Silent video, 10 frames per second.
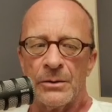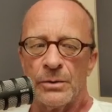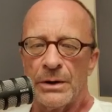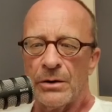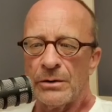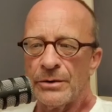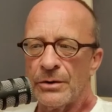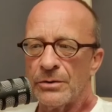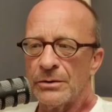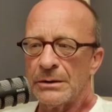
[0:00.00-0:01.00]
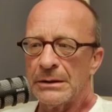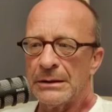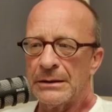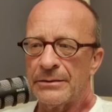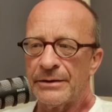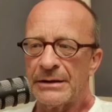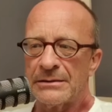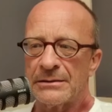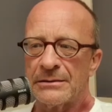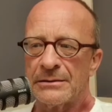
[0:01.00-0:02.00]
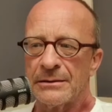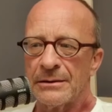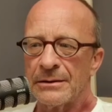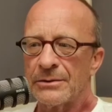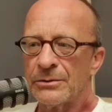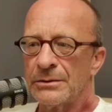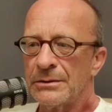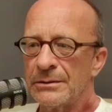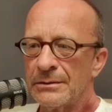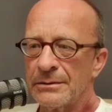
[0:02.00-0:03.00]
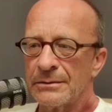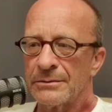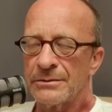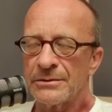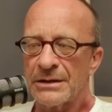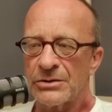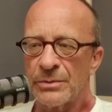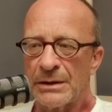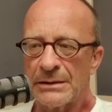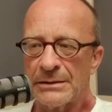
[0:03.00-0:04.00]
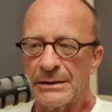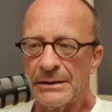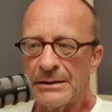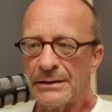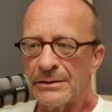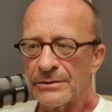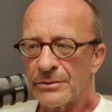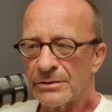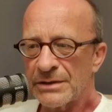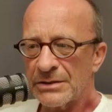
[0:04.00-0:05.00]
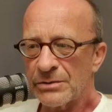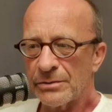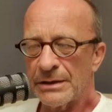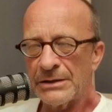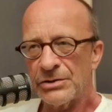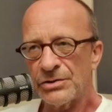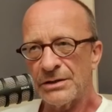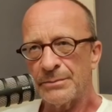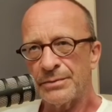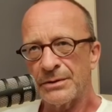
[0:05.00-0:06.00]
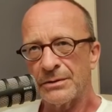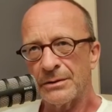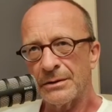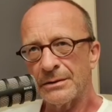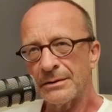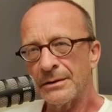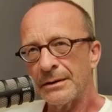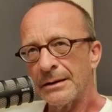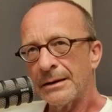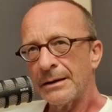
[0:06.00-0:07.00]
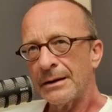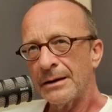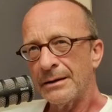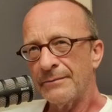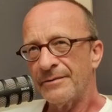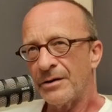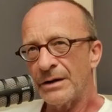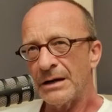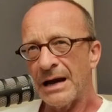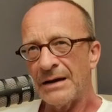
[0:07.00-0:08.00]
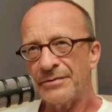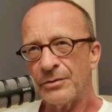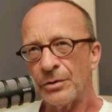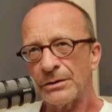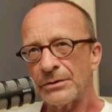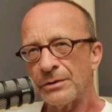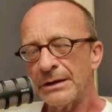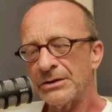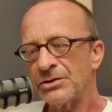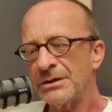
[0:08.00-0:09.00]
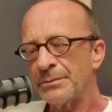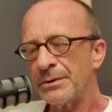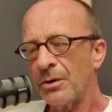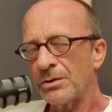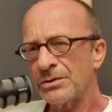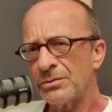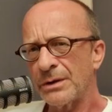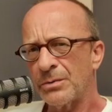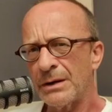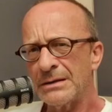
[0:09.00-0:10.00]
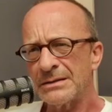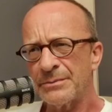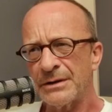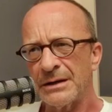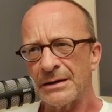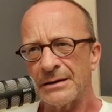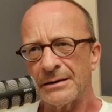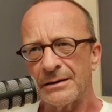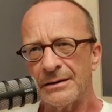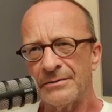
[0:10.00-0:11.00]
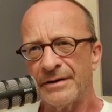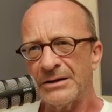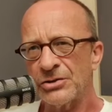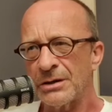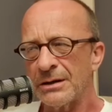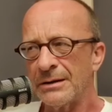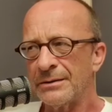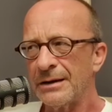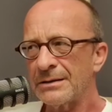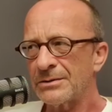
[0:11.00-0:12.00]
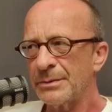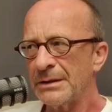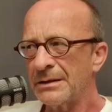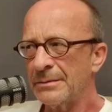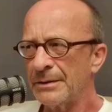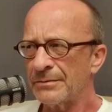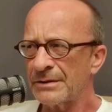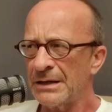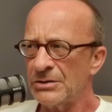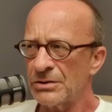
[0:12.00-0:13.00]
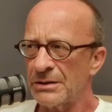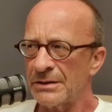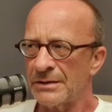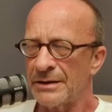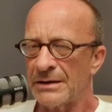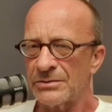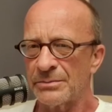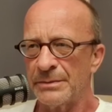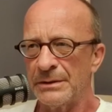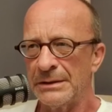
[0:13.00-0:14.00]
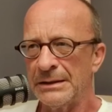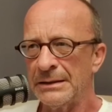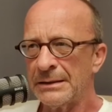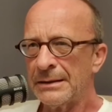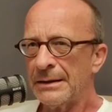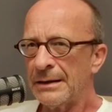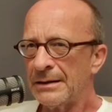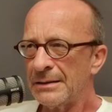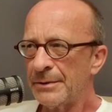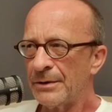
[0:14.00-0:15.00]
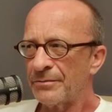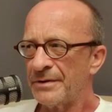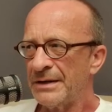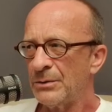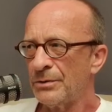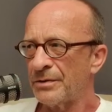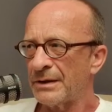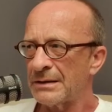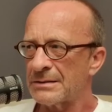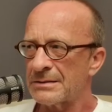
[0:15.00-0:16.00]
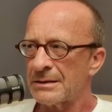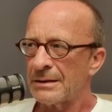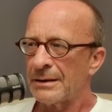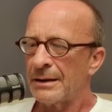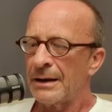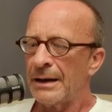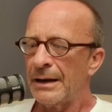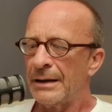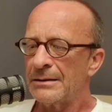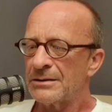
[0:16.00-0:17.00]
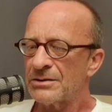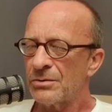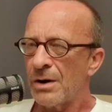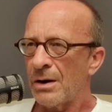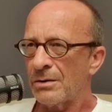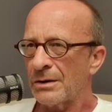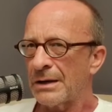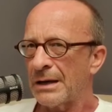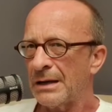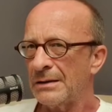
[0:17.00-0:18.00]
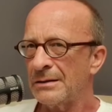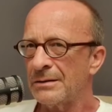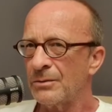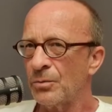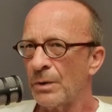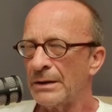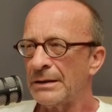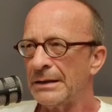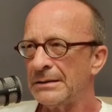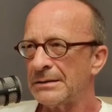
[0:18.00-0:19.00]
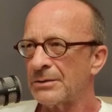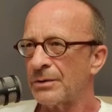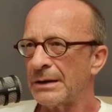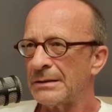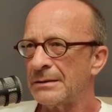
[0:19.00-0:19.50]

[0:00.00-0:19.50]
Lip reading: we all know that a good sexuality, a good sexual relationship, and a very alive erotic relationship also requires something like adventure. There has to be a little bit of tension, and there has to be a little bit of new things. And so how can one integrate